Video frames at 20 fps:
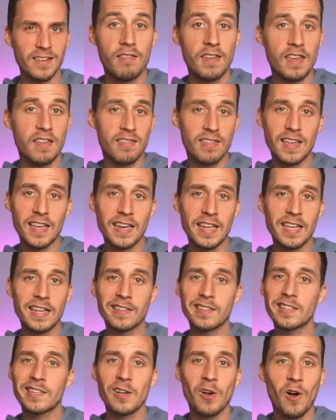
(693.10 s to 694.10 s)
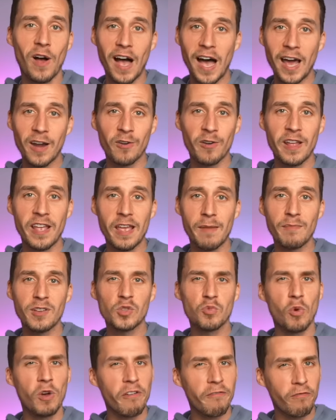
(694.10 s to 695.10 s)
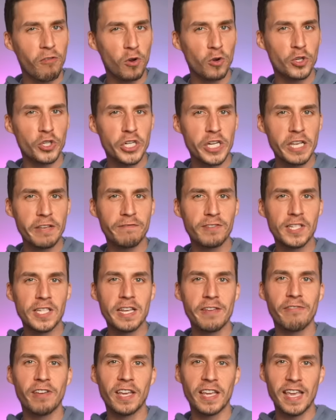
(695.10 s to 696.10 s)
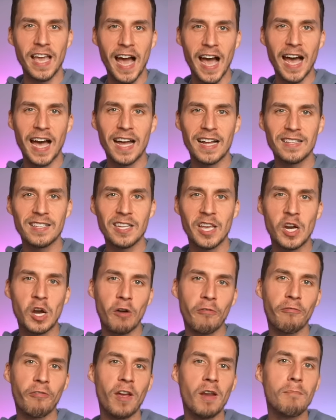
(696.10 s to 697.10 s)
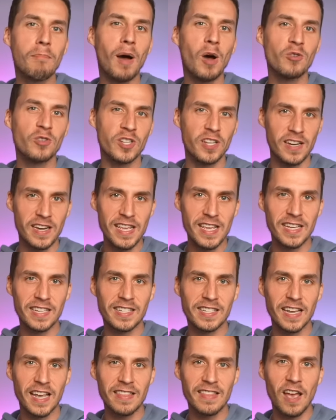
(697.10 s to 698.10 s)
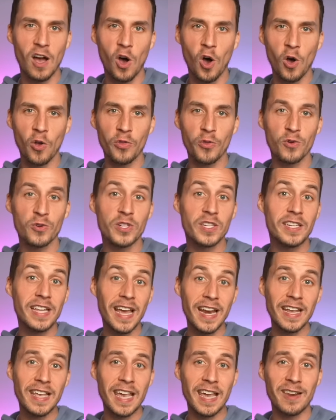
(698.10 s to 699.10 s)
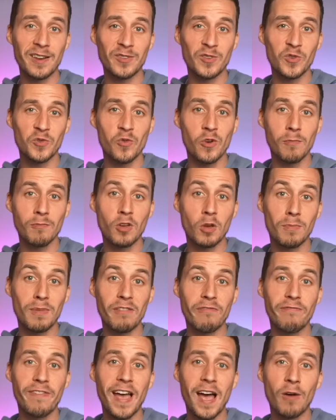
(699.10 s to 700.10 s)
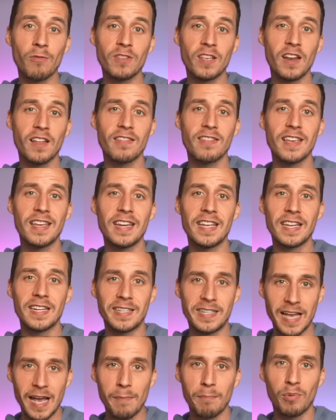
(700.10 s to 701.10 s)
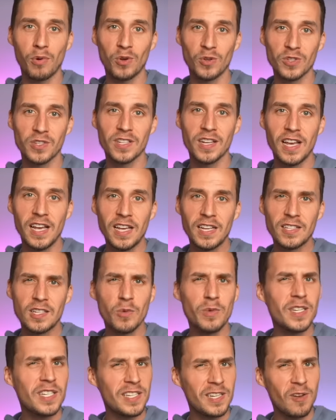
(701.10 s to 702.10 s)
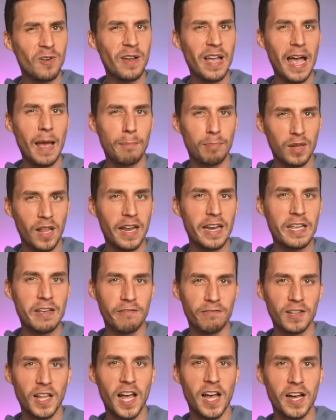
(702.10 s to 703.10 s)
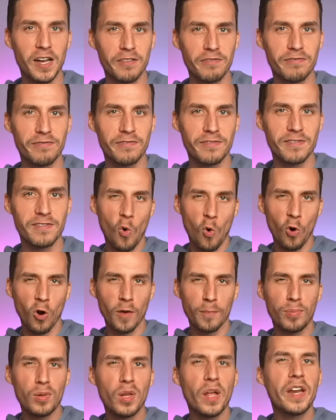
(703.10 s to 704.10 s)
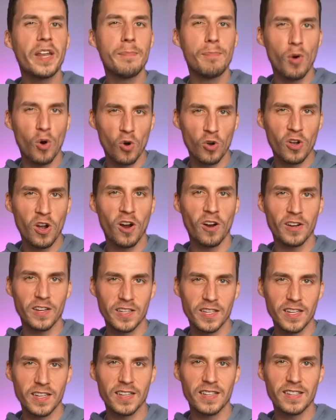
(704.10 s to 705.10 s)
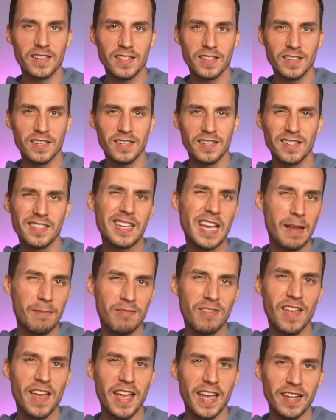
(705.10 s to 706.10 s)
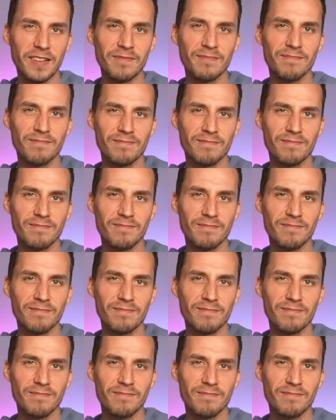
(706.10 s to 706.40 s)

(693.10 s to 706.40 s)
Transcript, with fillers: The Athenians still honored him as one of their chief civic gods, and our friend Pausanias said that altars dedicated to him could be found in Athenian temples, so he still got plenty of love or bloody bull carcasses. Same thing.